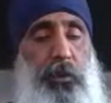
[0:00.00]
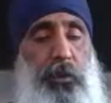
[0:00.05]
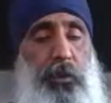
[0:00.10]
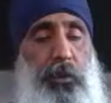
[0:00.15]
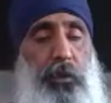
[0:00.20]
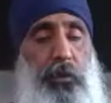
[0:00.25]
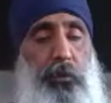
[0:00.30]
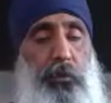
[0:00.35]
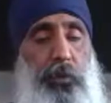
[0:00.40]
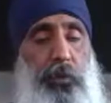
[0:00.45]

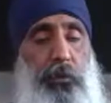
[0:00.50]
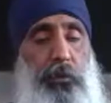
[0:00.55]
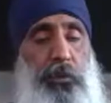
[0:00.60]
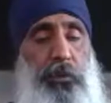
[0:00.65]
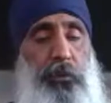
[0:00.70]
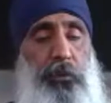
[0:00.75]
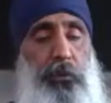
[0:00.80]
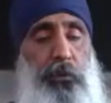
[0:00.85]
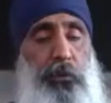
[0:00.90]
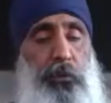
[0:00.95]
we're going to
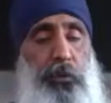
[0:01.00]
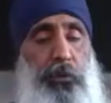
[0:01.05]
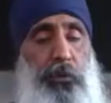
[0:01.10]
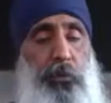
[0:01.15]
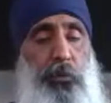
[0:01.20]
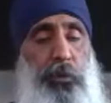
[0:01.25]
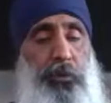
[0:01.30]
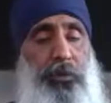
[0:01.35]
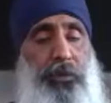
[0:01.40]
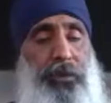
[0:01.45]
notice what
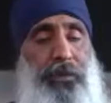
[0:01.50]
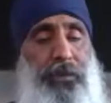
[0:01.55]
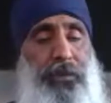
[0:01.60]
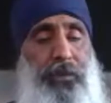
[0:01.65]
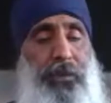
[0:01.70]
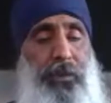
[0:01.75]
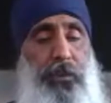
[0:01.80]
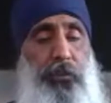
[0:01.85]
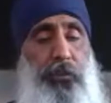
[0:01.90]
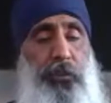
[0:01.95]

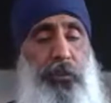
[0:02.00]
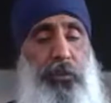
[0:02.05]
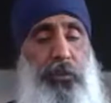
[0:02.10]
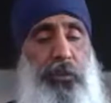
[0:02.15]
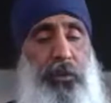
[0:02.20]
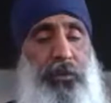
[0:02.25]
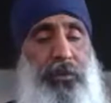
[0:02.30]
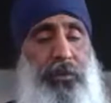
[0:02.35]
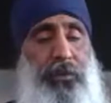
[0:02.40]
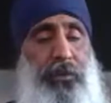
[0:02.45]
sensations
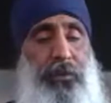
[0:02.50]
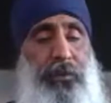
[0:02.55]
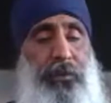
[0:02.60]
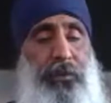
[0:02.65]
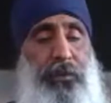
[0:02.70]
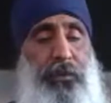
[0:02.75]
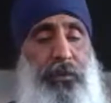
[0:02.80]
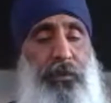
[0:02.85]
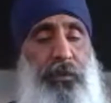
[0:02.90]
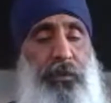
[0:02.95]
exist
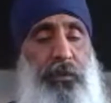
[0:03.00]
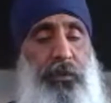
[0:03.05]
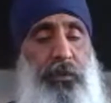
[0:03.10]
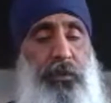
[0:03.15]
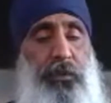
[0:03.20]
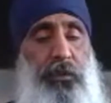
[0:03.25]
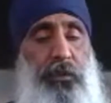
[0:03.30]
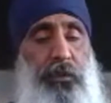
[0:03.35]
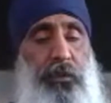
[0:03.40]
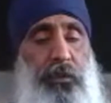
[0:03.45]

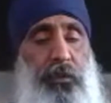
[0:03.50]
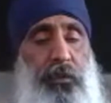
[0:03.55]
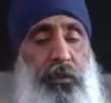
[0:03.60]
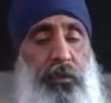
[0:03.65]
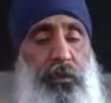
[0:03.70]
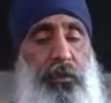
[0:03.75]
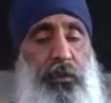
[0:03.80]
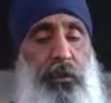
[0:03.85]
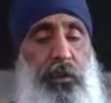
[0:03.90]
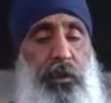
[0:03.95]

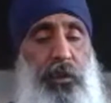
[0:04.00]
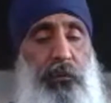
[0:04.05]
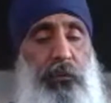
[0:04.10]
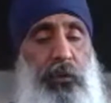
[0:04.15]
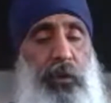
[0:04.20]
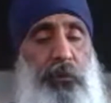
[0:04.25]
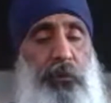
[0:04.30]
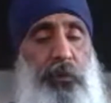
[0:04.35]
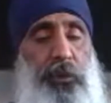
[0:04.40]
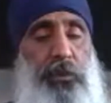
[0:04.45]

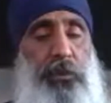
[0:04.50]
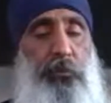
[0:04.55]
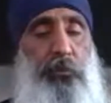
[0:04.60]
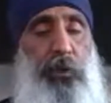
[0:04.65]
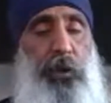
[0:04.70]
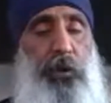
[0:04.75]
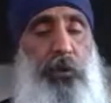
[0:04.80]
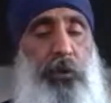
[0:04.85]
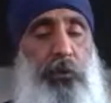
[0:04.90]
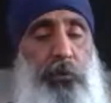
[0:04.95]
around this part
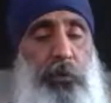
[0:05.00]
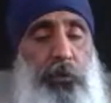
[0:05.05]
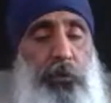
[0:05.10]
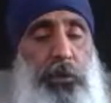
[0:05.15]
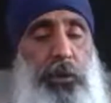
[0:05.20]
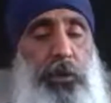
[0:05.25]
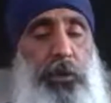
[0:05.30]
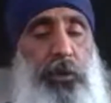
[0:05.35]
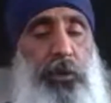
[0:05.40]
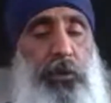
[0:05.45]
of the
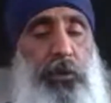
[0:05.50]
body.